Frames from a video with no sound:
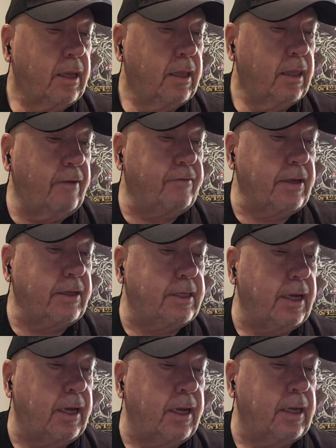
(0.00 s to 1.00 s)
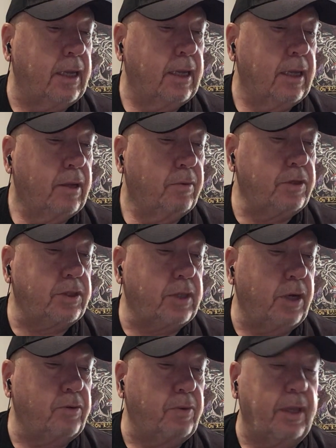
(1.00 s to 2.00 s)
Loving Tongue, which is
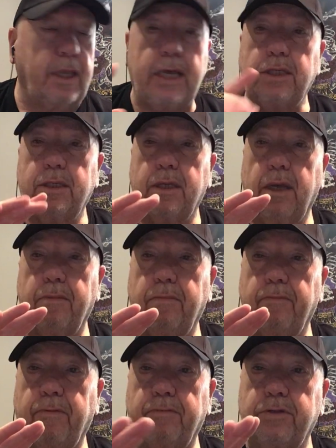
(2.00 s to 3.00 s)
unreleased from